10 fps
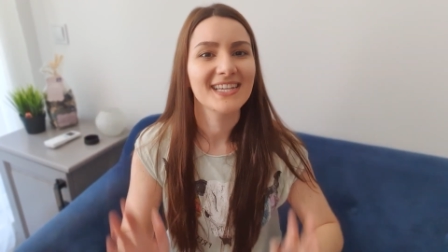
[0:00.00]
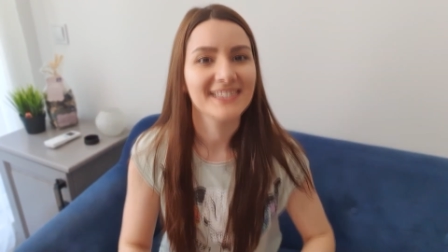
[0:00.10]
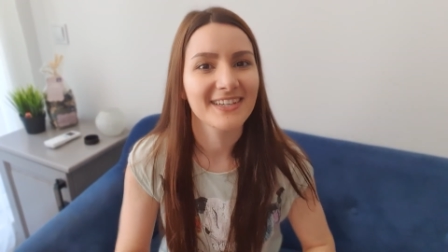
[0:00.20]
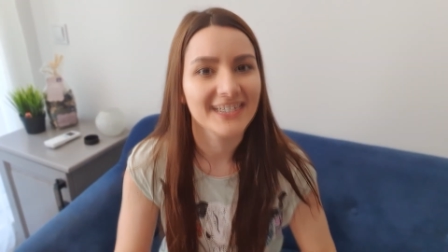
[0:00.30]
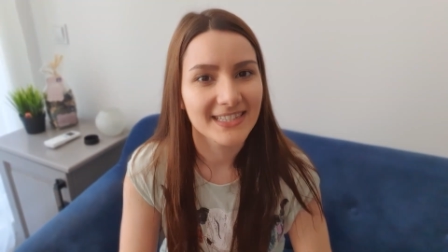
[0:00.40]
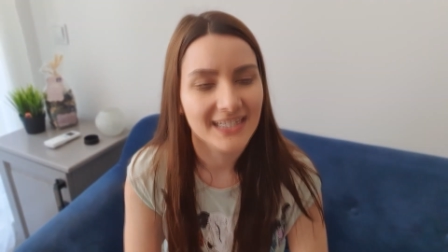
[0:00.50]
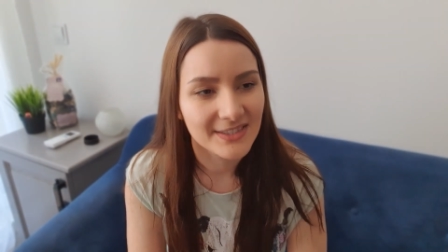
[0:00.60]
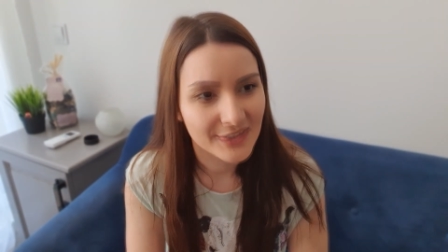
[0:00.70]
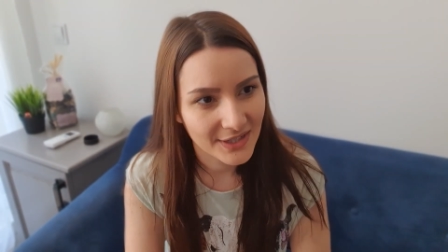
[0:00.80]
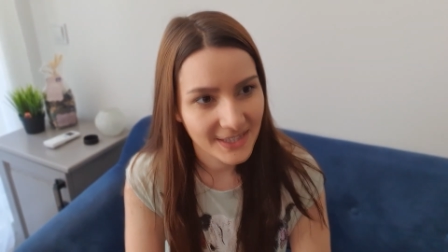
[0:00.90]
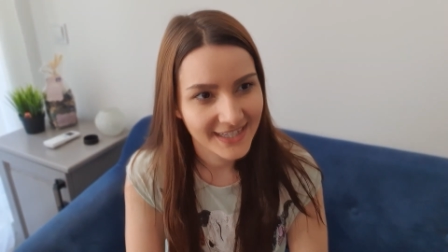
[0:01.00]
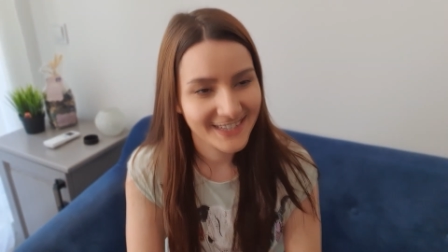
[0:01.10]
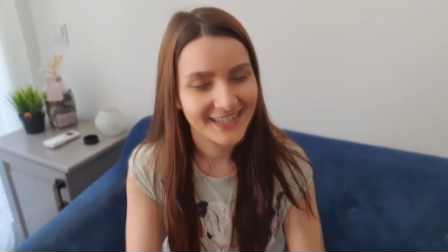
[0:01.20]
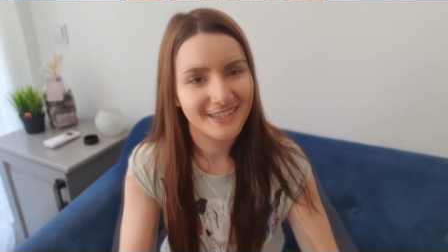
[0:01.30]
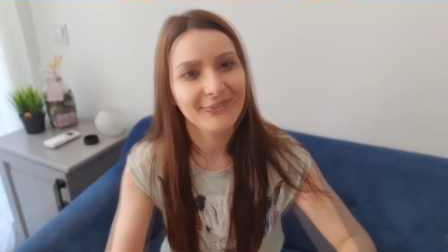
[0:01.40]
started installing
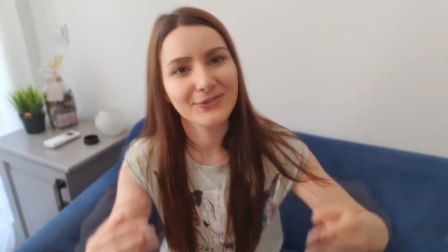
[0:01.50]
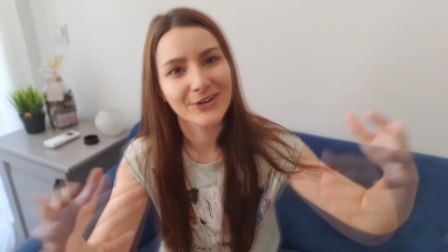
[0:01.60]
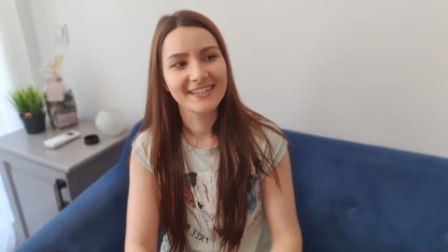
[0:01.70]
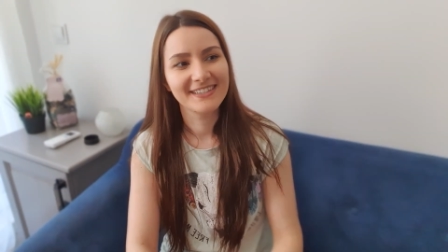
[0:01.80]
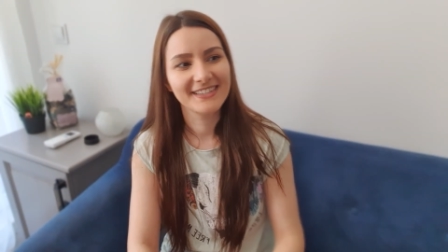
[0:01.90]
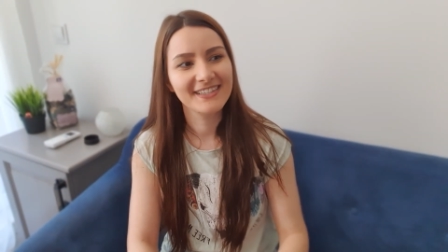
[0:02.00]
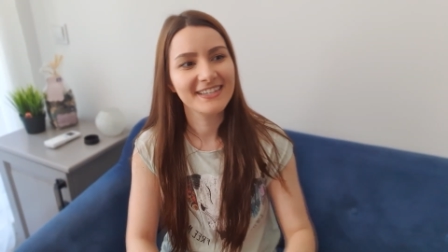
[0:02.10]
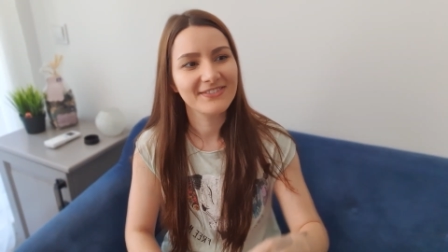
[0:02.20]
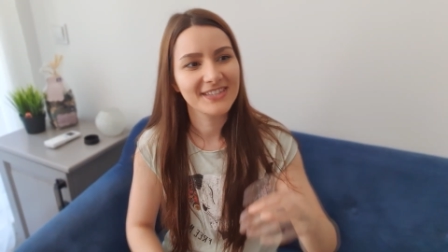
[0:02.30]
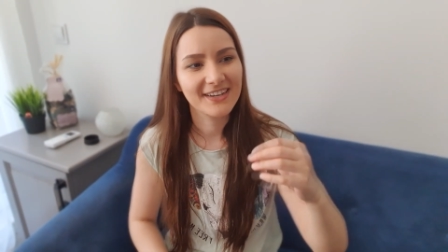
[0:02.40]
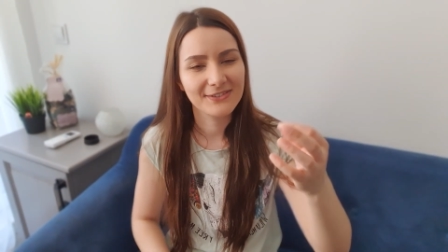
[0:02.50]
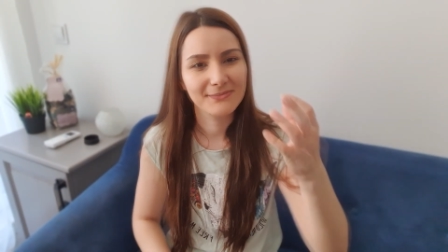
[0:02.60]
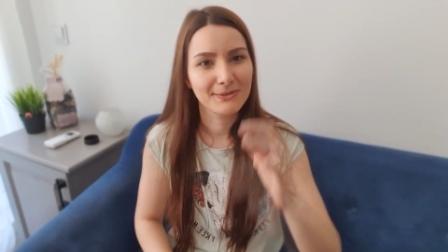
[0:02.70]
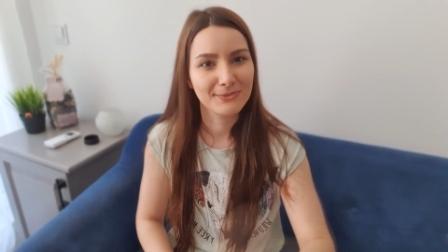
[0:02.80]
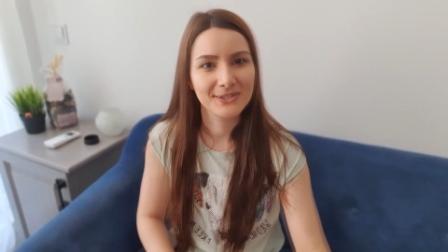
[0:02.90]
it. It of course didn't even have the
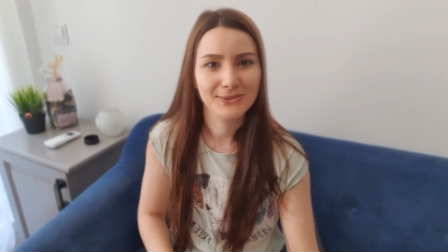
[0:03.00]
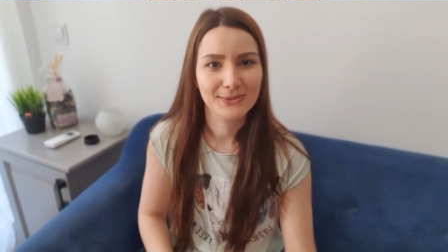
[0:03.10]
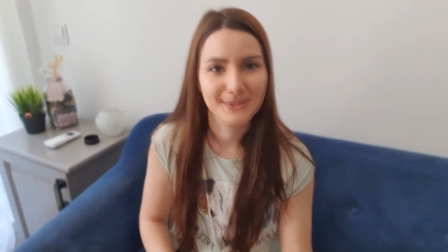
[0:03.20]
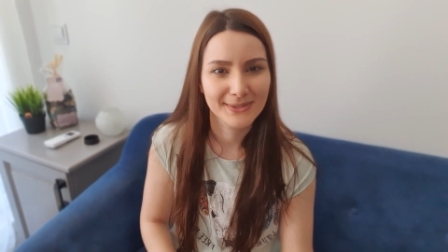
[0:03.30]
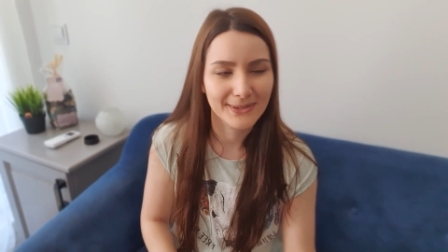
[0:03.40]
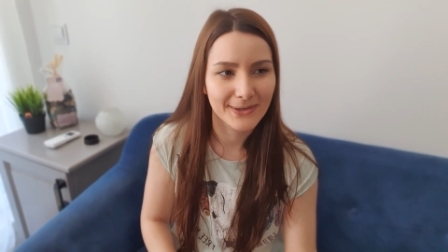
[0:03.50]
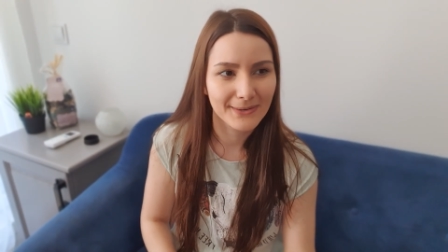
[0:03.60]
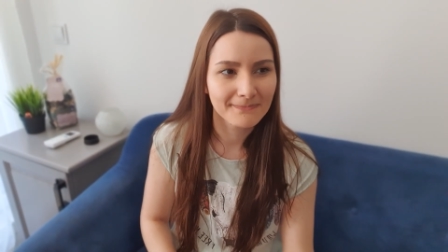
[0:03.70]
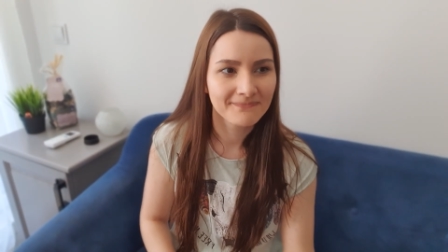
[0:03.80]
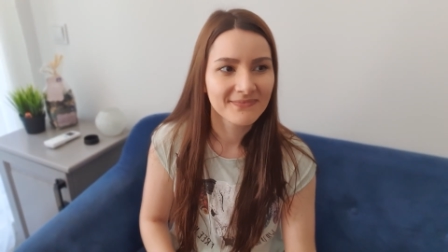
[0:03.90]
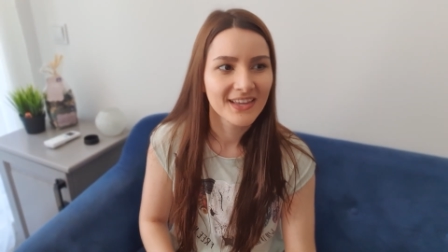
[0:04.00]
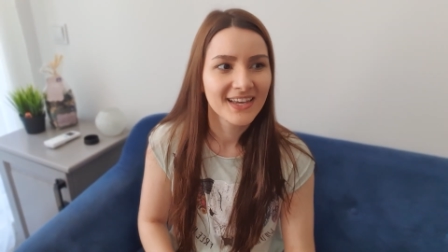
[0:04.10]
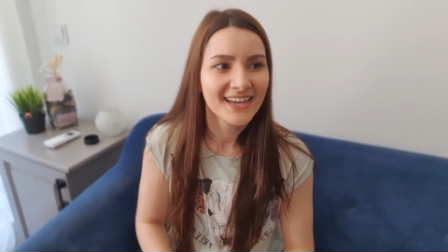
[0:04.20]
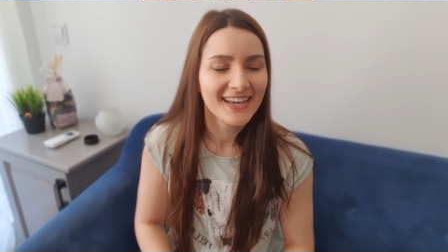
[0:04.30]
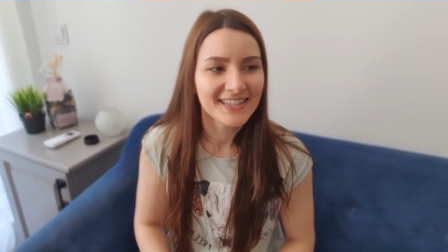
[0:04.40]
memory to install.
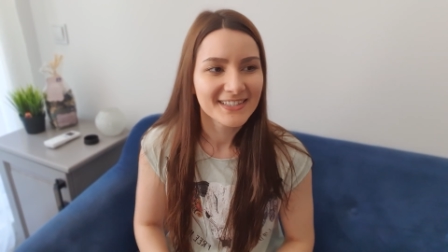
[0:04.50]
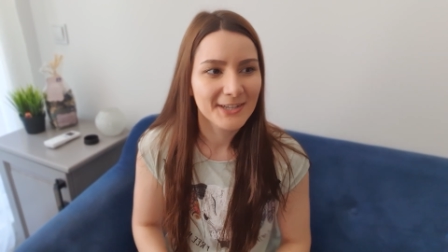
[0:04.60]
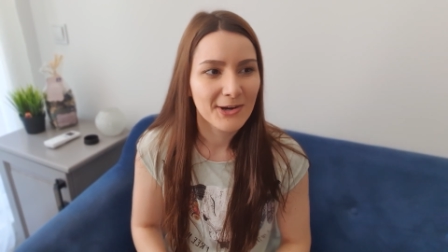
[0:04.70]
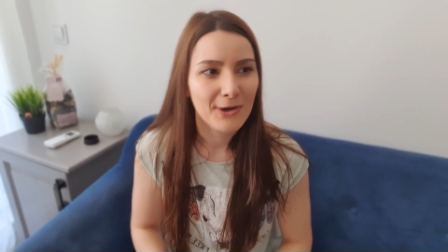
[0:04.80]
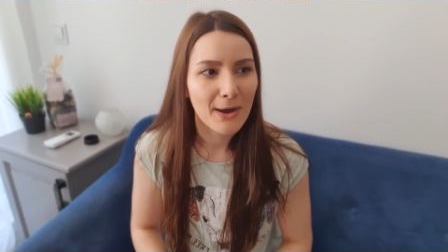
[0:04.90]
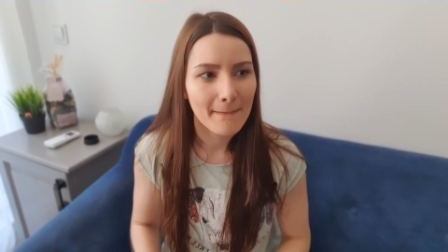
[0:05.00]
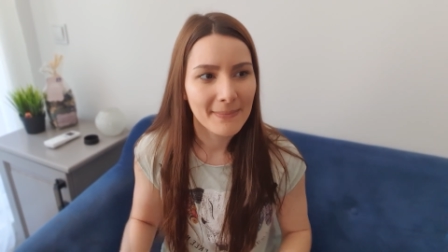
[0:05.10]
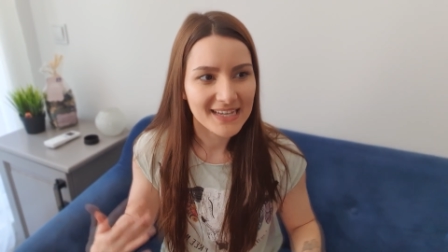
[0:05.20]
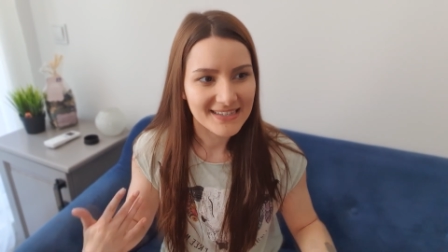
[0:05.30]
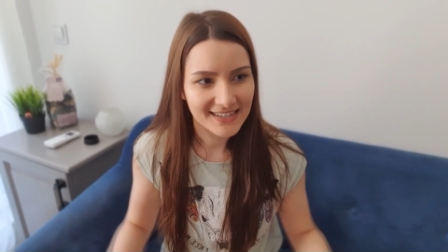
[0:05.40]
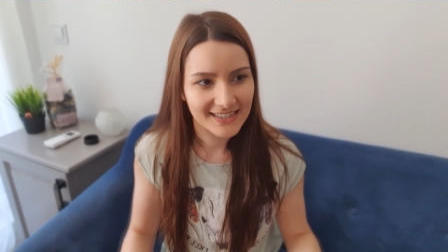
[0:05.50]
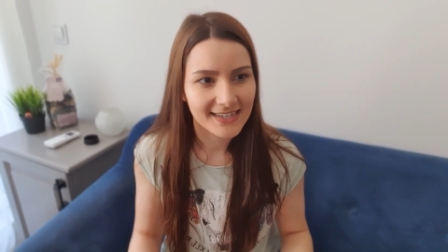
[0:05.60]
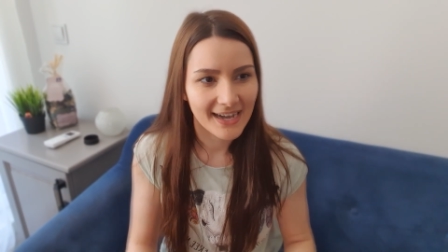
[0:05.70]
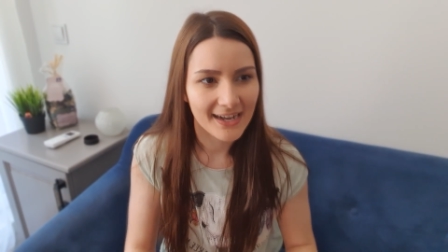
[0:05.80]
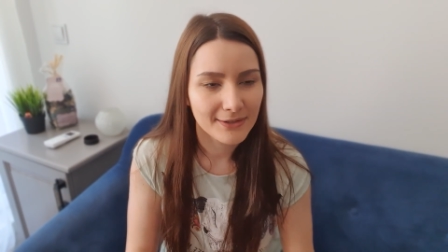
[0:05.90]
So
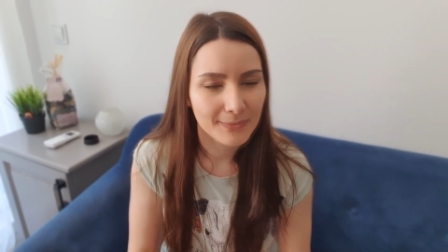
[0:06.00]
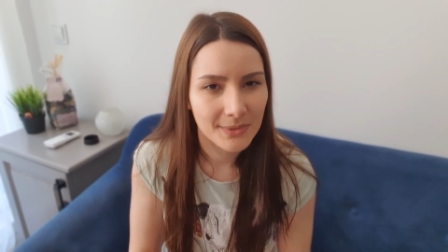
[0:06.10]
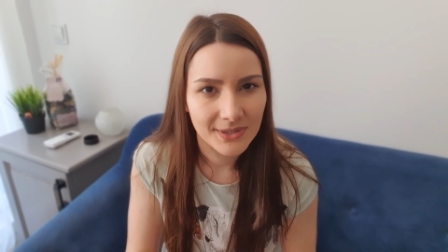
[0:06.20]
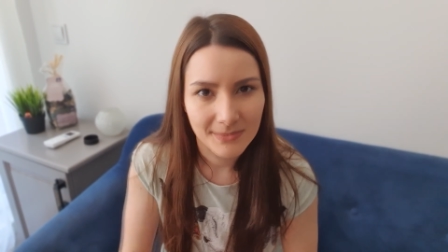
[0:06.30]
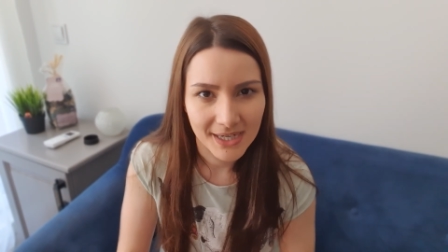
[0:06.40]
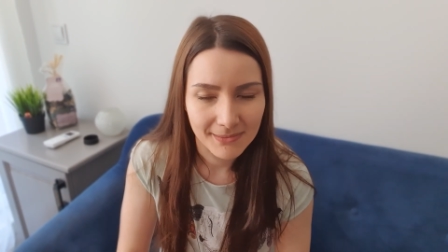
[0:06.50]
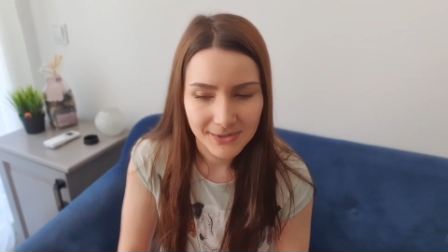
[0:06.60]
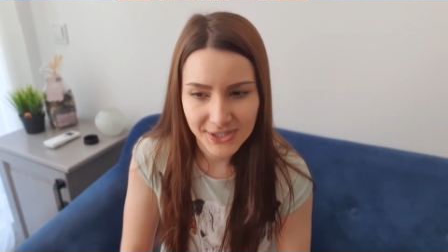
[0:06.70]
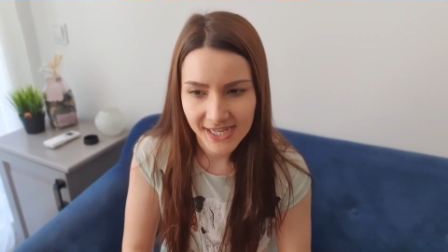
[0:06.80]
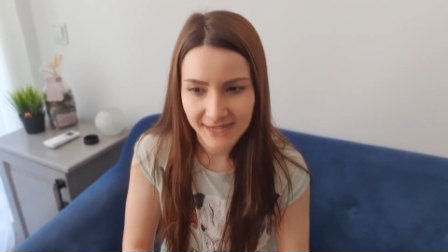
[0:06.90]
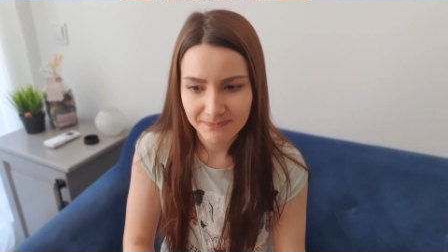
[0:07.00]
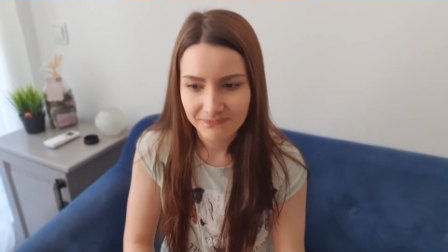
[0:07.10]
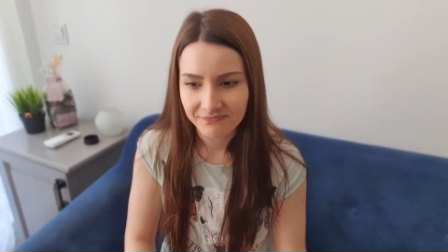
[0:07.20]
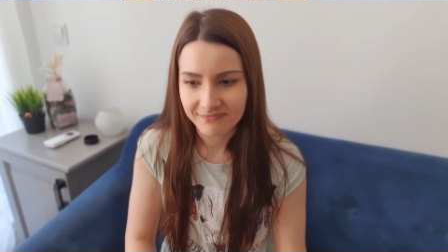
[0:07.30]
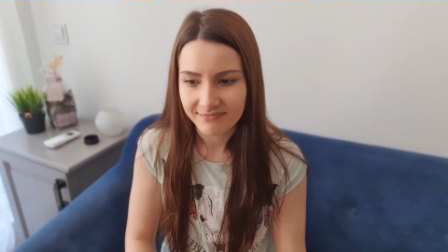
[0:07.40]
basically I rebooted my machine
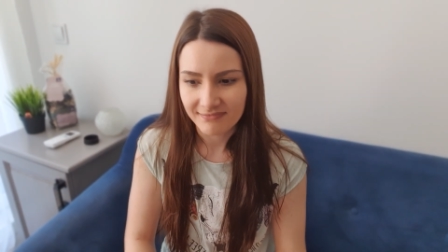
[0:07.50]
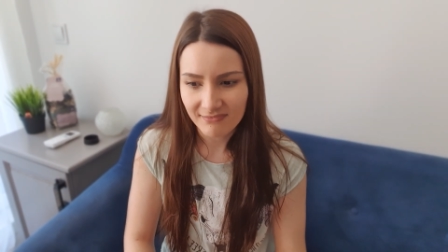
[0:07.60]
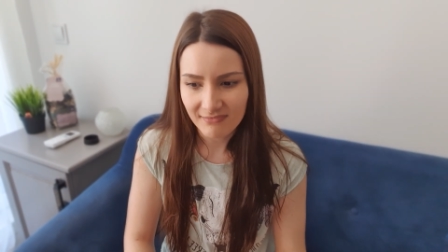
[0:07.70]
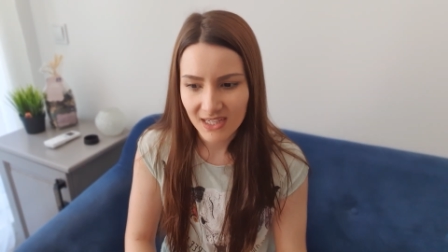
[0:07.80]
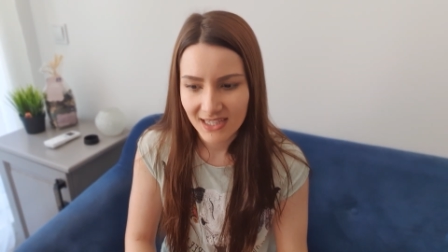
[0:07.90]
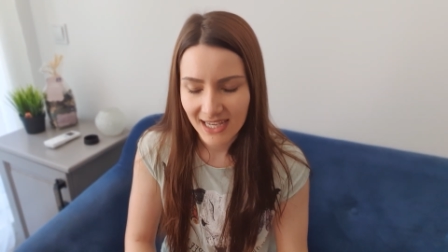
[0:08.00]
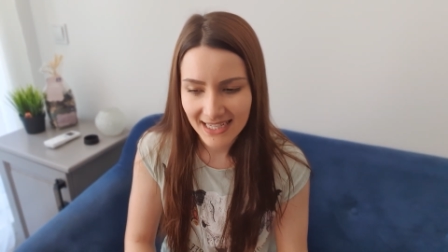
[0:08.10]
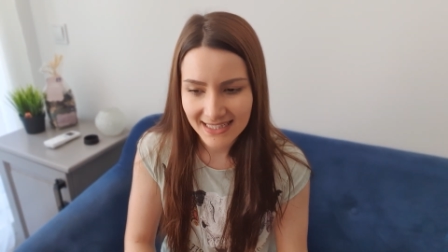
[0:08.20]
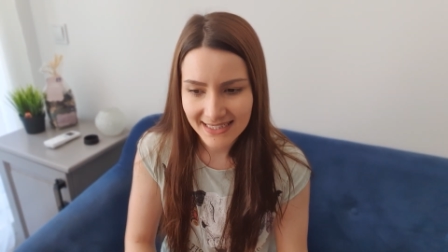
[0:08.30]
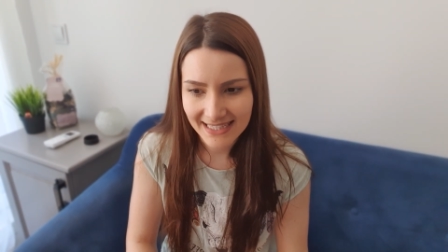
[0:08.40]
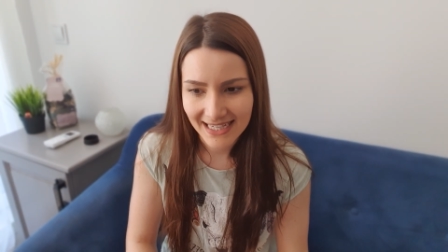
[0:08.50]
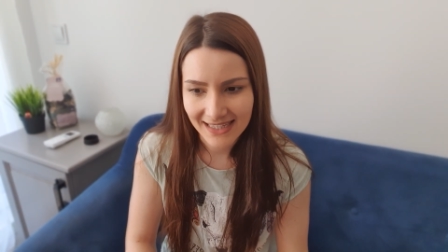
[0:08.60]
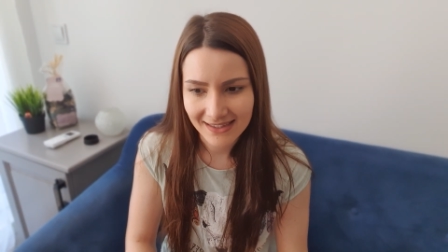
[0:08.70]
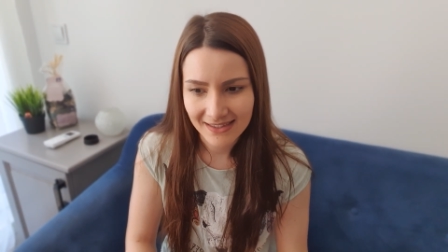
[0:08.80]
and said,